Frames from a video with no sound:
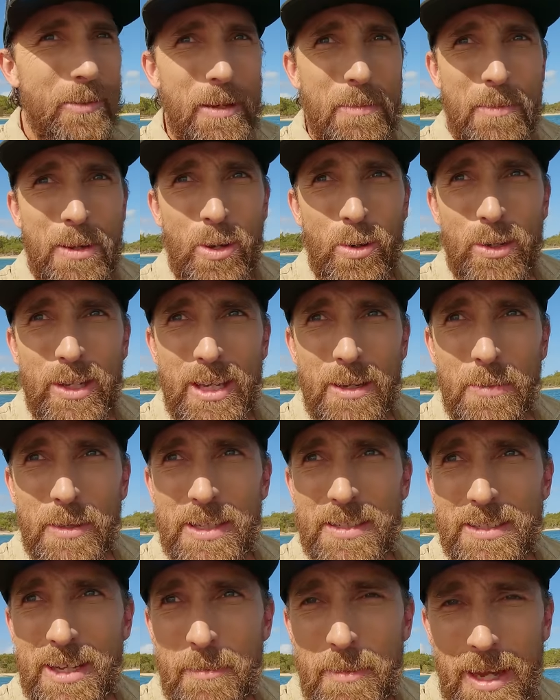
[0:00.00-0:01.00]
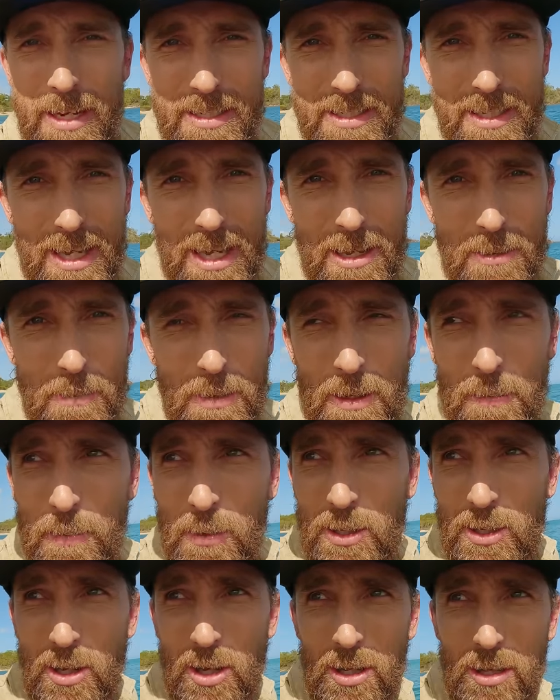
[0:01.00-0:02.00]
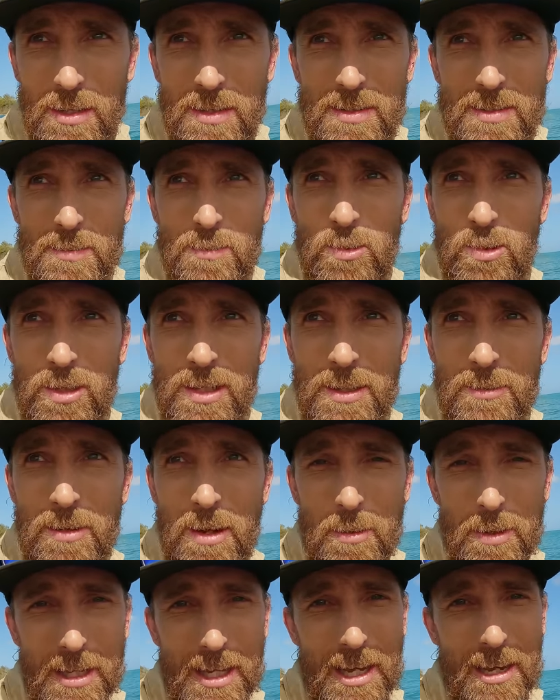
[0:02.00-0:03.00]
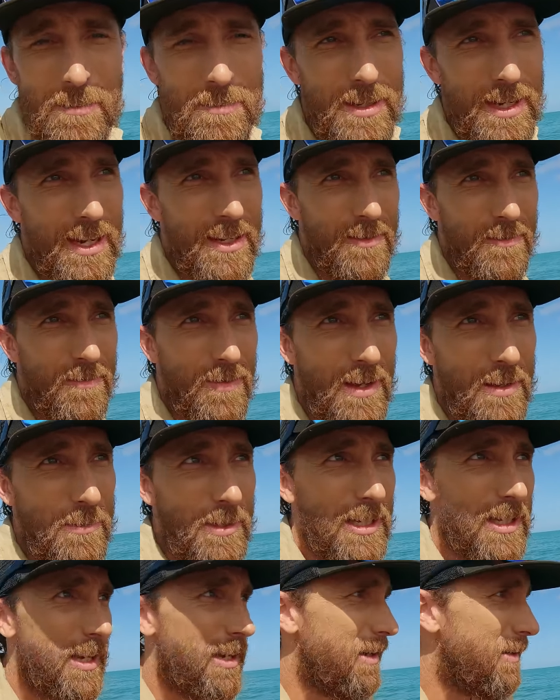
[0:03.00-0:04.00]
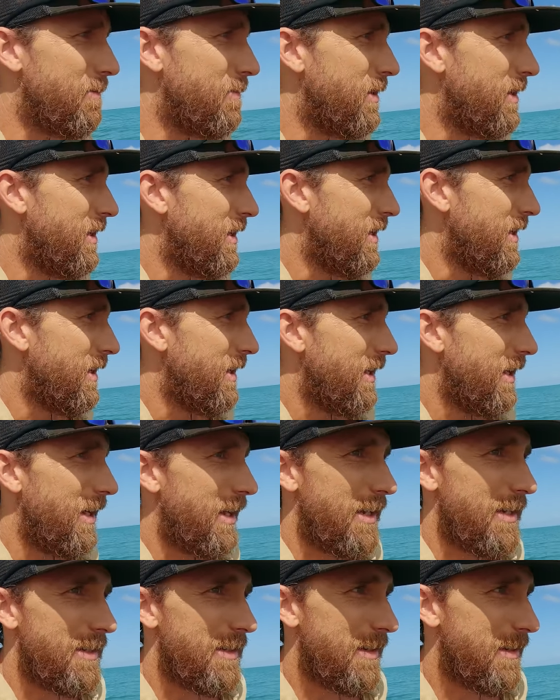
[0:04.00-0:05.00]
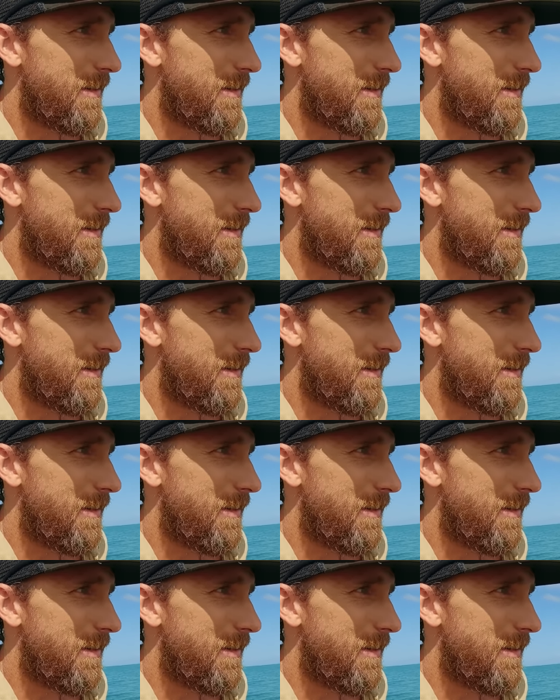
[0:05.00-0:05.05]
bit milky, but he's come out to camp here pretty early this morning where we're camped out, the family camp, and